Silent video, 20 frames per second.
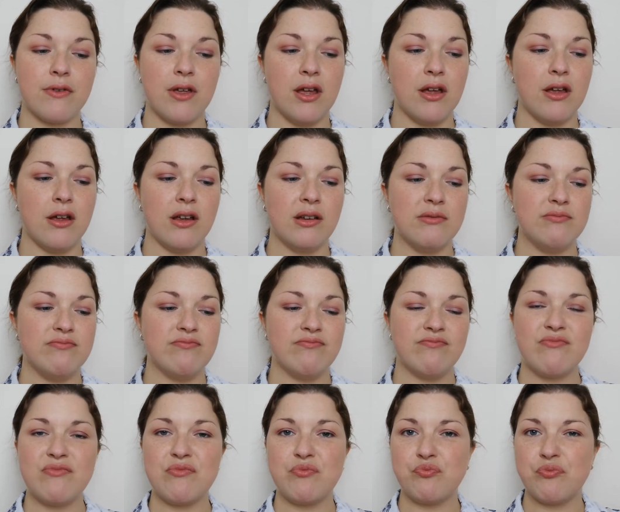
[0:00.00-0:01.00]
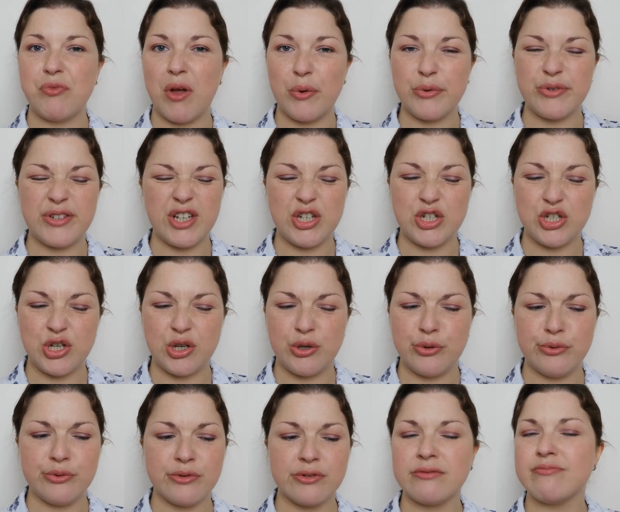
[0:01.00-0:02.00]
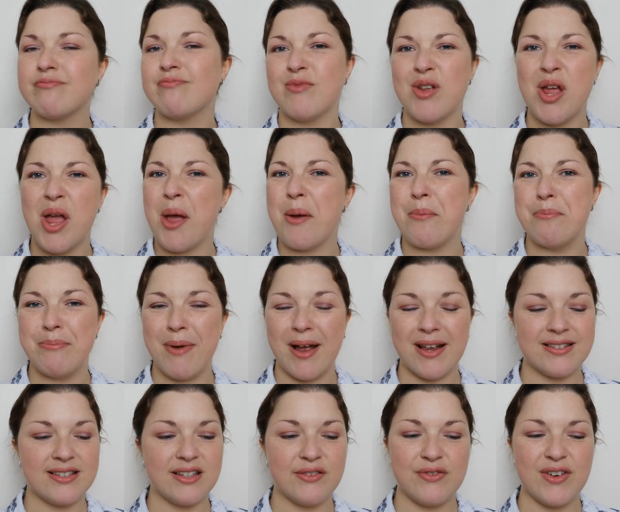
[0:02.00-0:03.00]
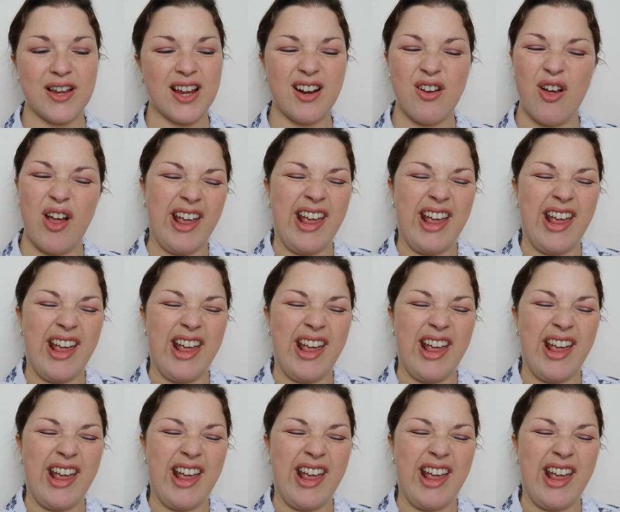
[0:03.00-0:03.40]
those issues massively, like